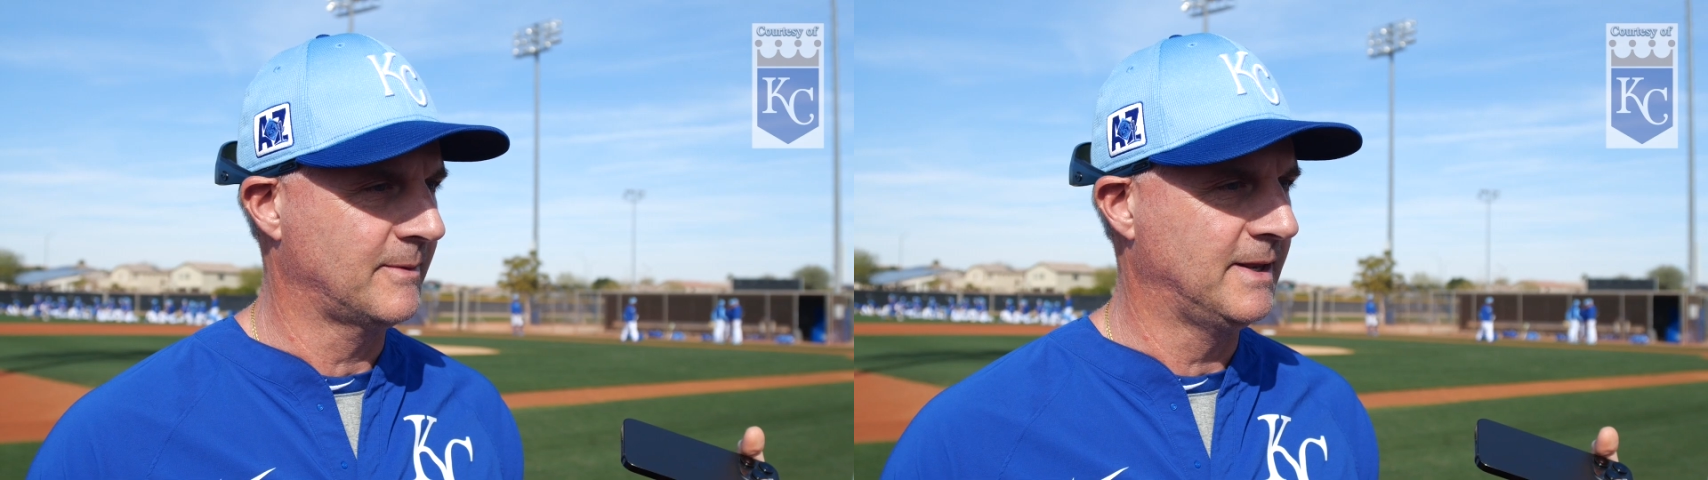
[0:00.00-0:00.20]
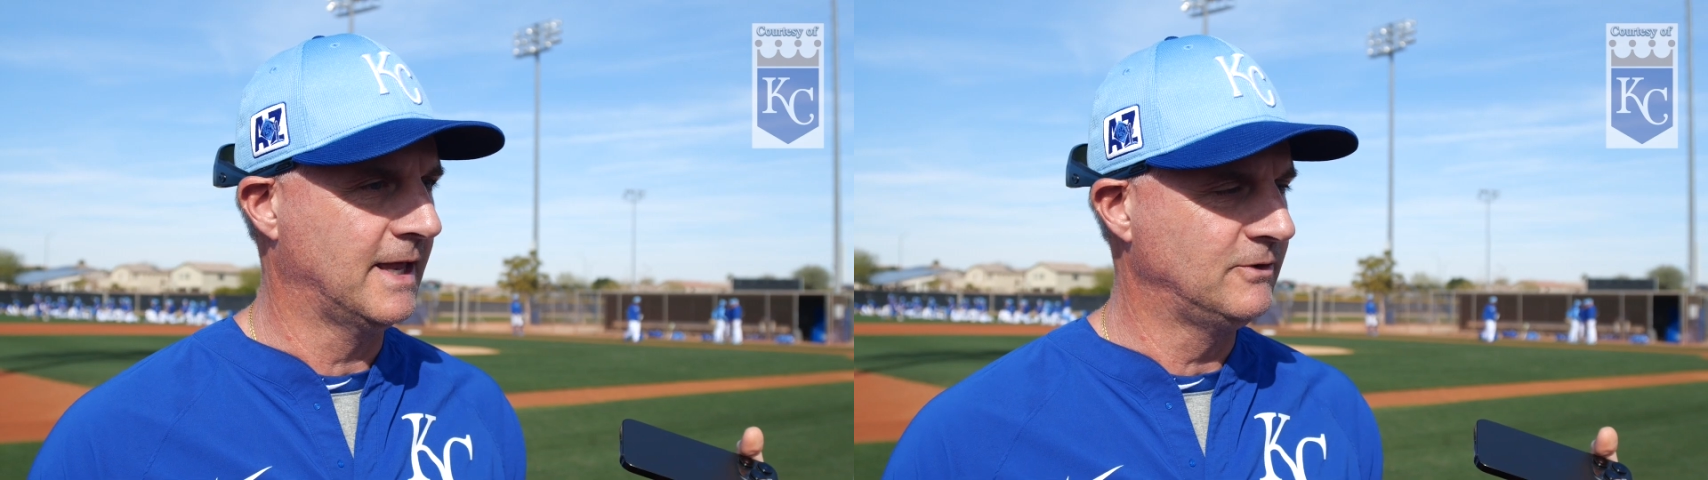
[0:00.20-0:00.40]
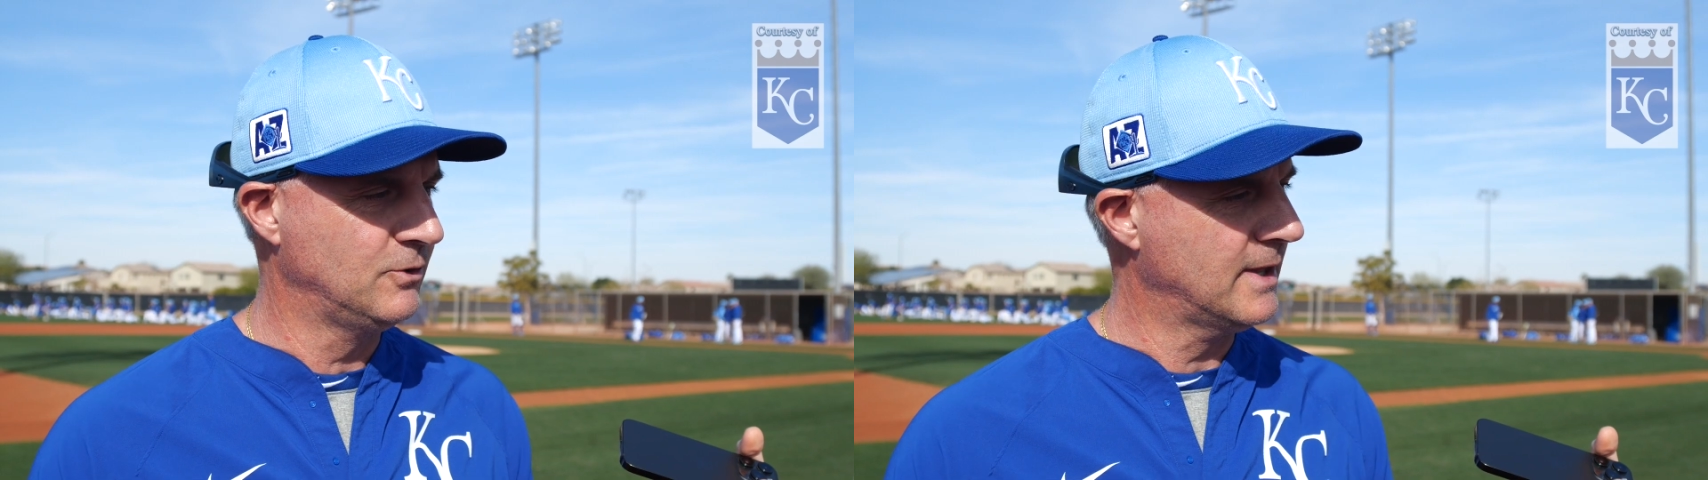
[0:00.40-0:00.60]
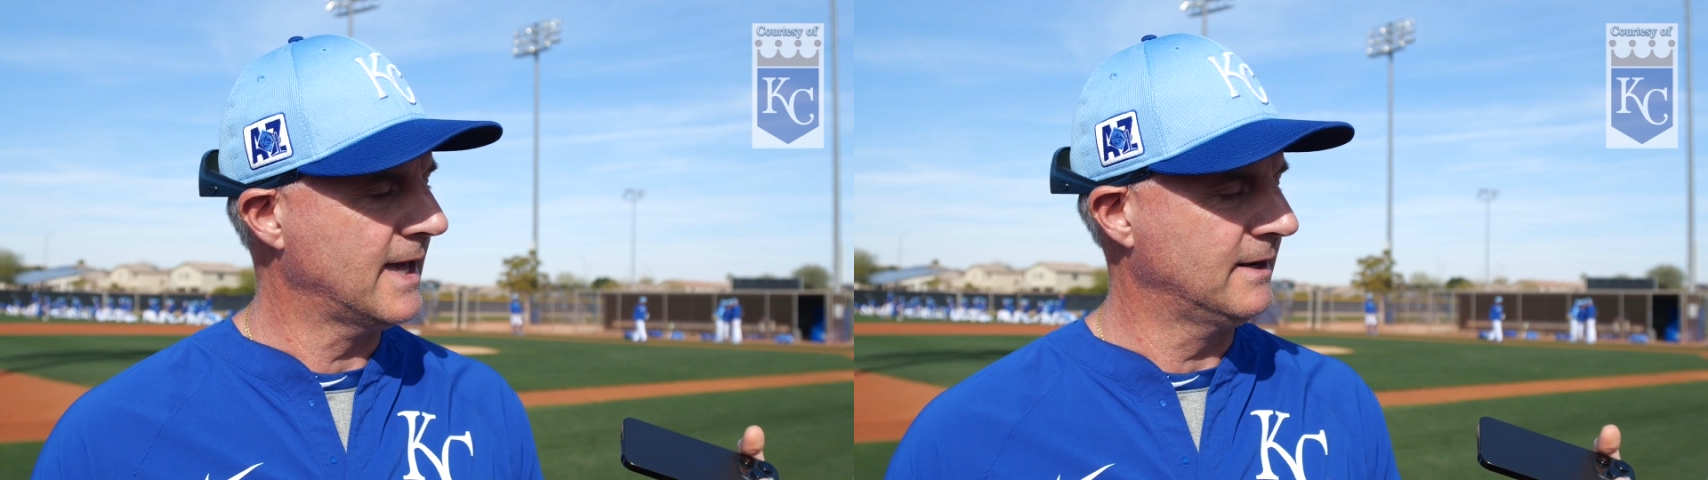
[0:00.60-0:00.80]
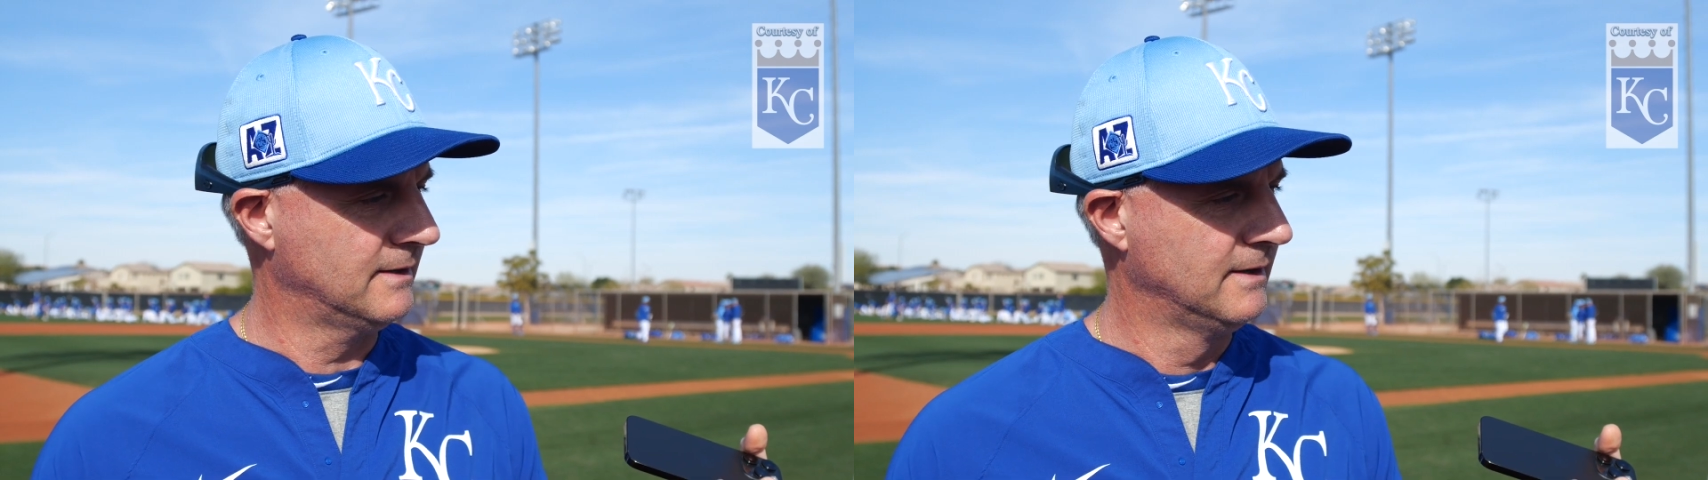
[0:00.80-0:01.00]
I mean, they do
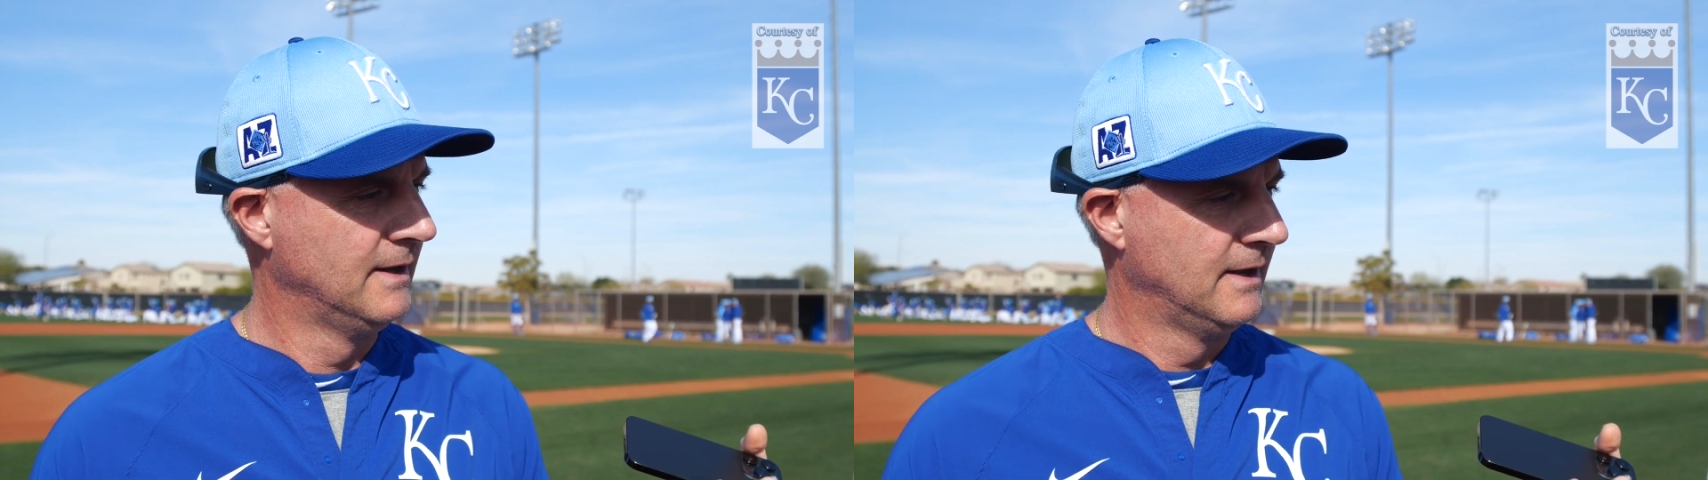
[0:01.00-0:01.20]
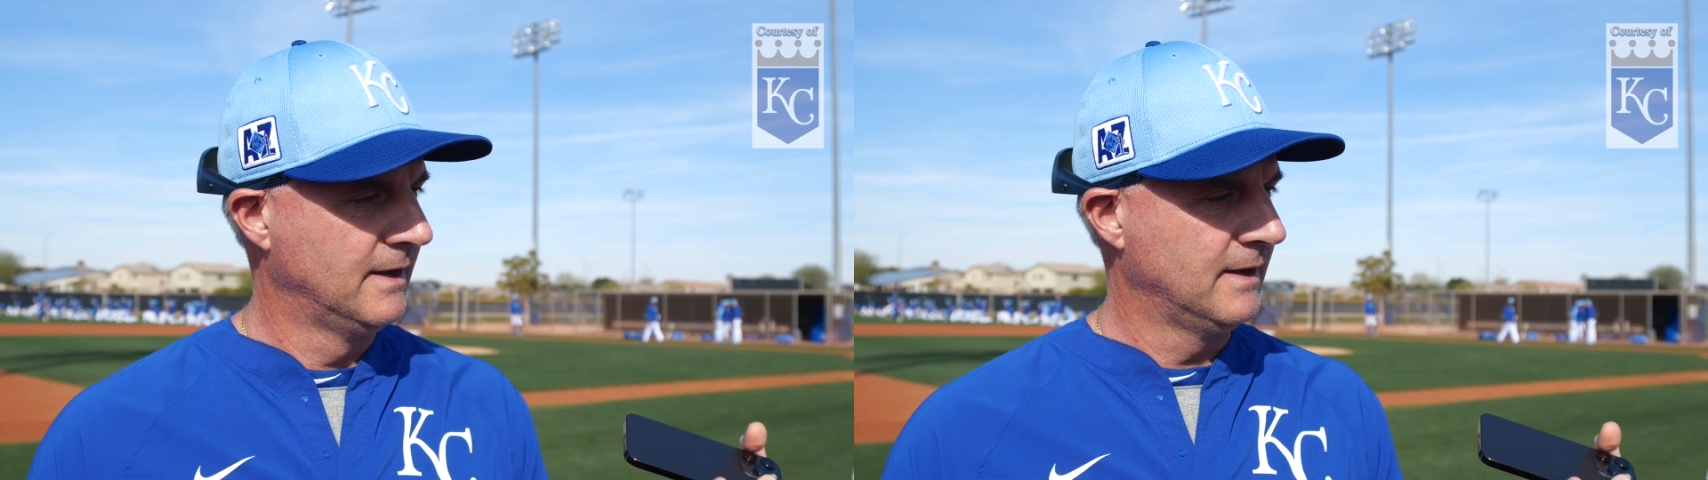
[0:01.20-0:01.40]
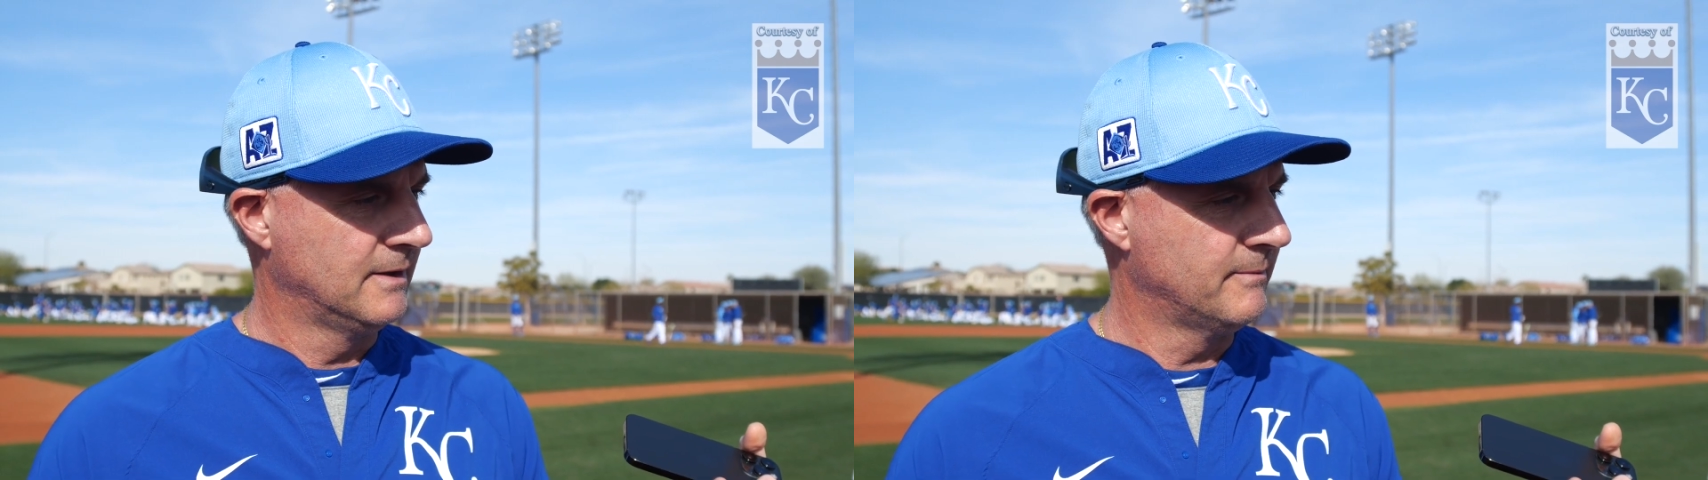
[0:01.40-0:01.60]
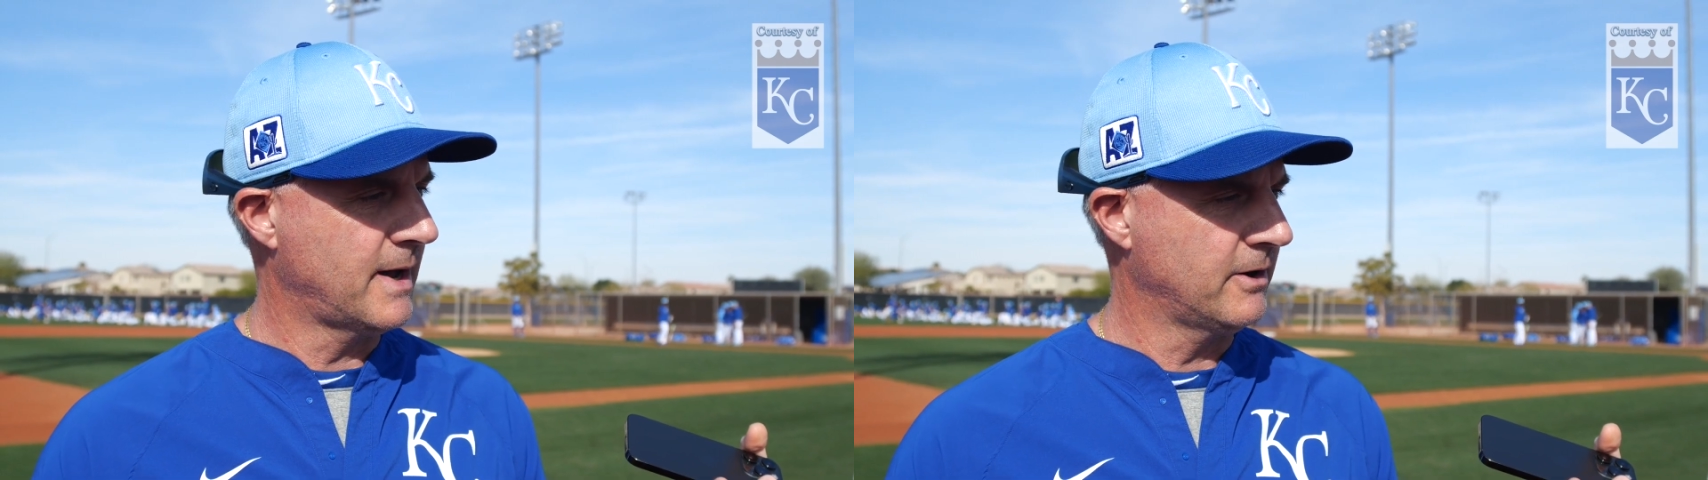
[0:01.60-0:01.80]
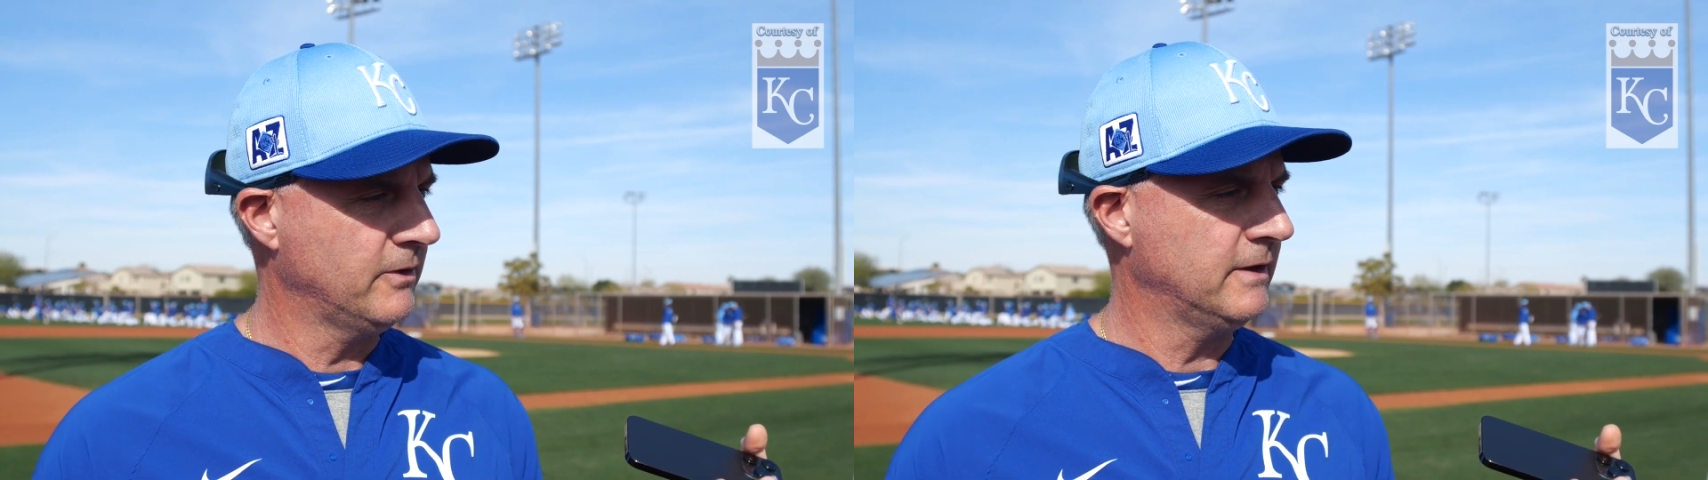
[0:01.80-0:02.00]
that in the
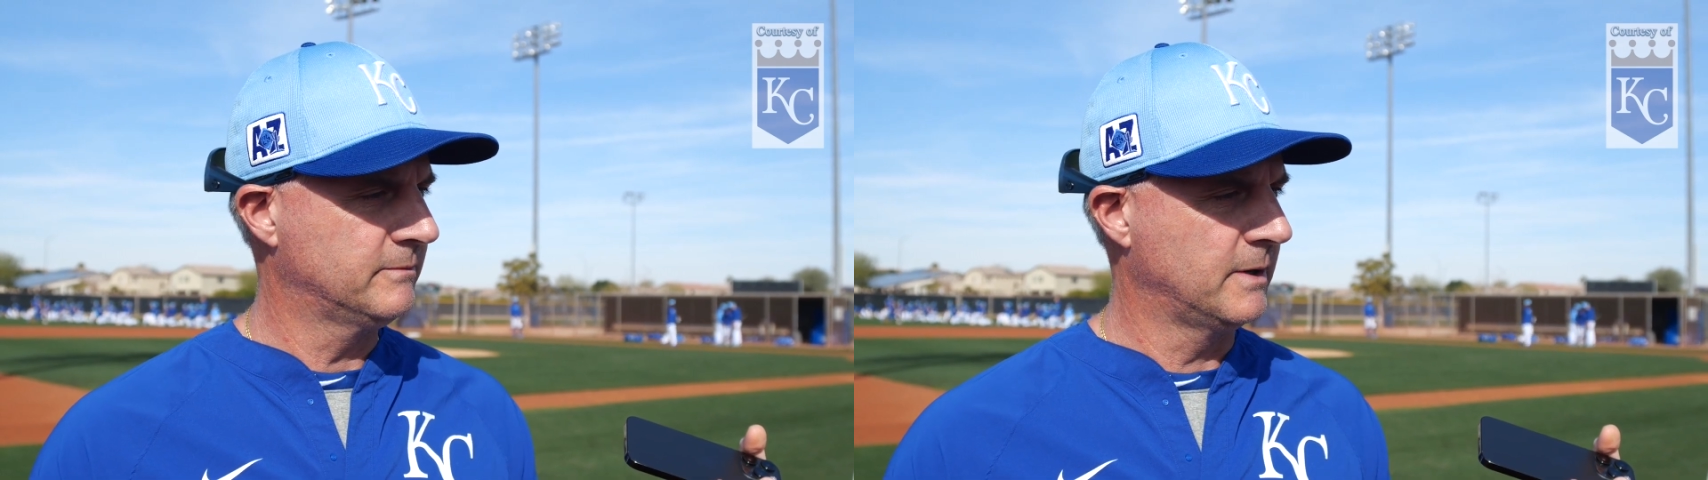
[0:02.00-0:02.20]
minor leagues,